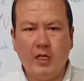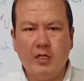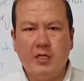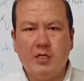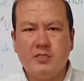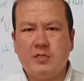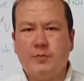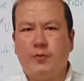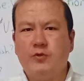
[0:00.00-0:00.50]

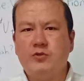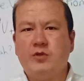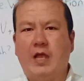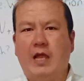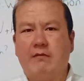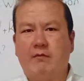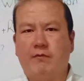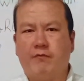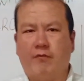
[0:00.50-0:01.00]
Suppose you
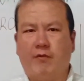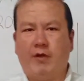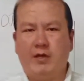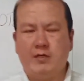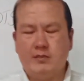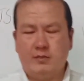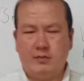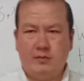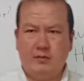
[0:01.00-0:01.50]
have a
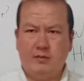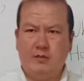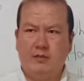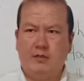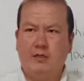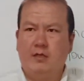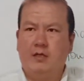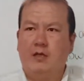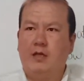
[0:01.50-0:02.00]
friend
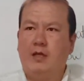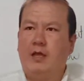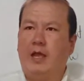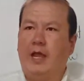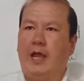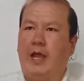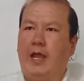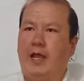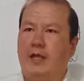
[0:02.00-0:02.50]

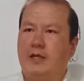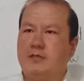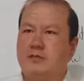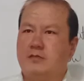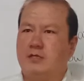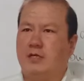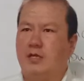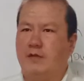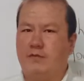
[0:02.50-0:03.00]
and
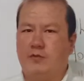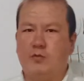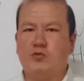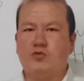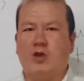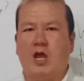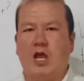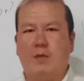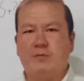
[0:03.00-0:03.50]
a few
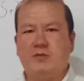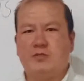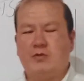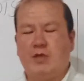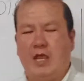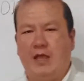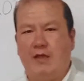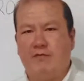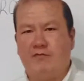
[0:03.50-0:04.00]
times you
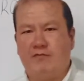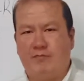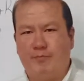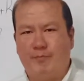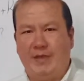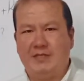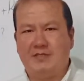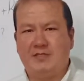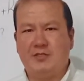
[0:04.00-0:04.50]
have
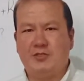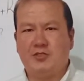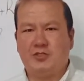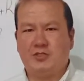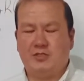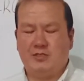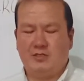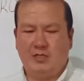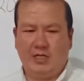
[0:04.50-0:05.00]

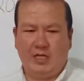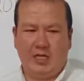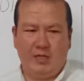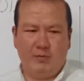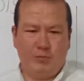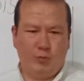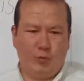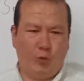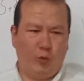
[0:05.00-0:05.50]
messaged
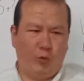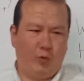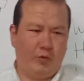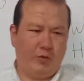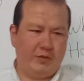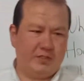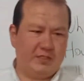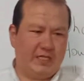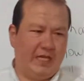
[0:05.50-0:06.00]
him
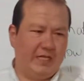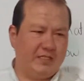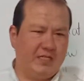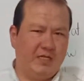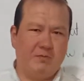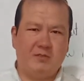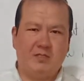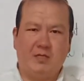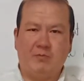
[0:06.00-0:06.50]
or sent
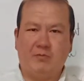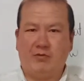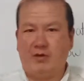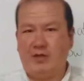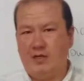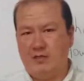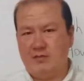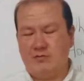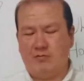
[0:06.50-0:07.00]
him some
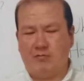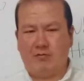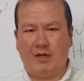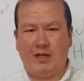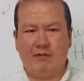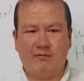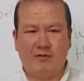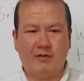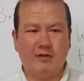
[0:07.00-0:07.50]
reels or
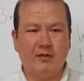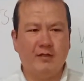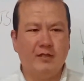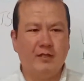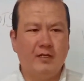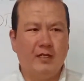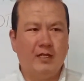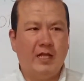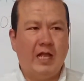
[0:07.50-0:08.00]

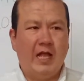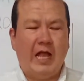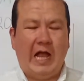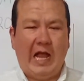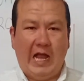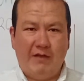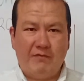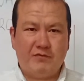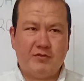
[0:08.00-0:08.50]
whatever
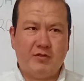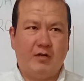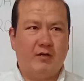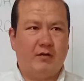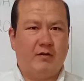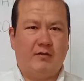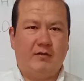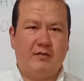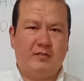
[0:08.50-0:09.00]

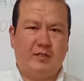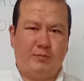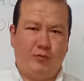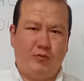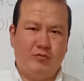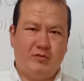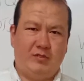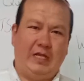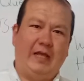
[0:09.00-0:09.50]
after,
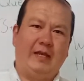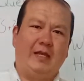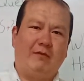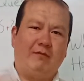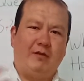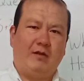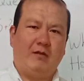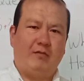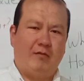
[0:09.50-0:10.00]
suppose,
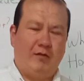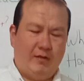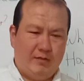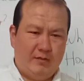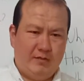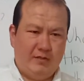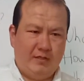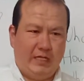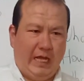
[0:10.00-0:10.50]
11
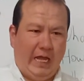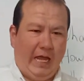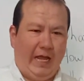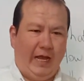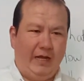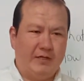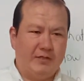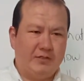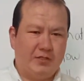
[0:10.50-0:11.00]
o'clock.
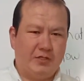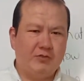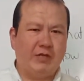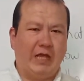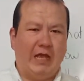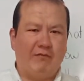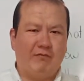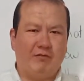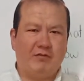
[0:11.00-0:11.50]
And you
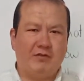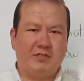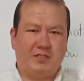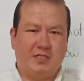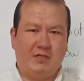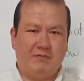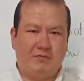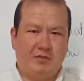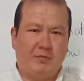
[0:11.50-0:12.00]
haven't
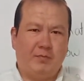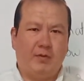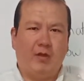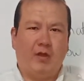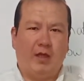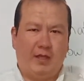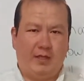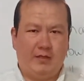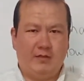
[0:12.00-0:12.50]
received
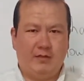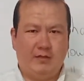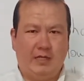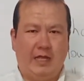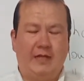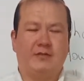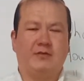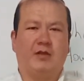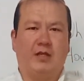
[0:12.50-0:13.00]
reply
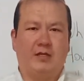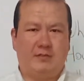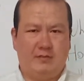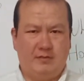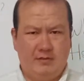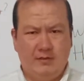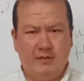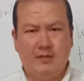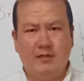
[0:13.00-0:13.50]
at night.
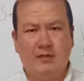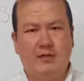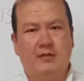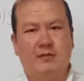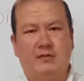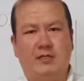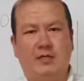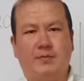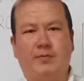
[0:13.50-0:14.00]

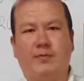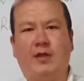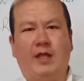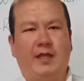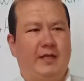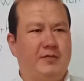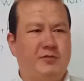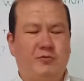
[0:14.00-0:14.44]
The reply has